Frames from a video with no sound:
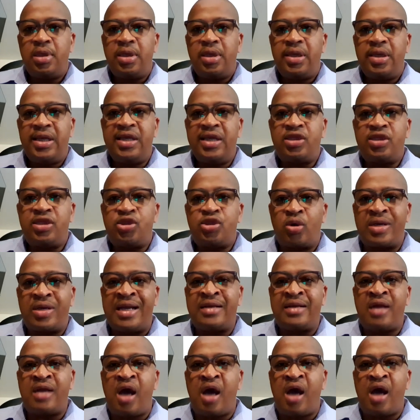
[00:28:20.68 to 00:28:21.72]
It took
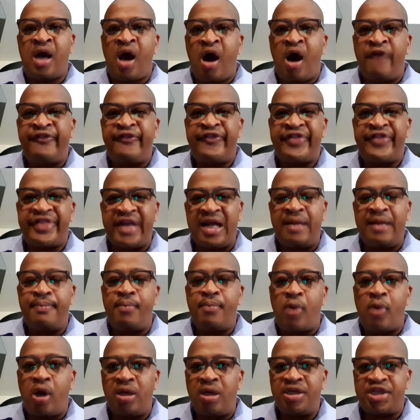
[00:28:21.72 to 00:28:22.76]
an
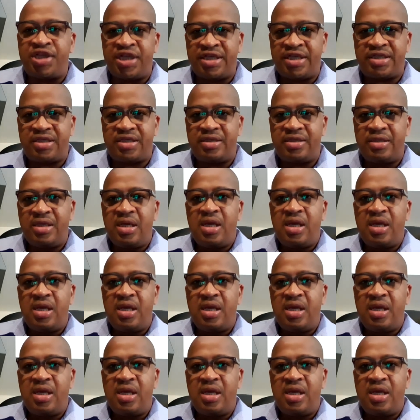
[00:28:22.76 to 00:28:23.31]
ophthalmologist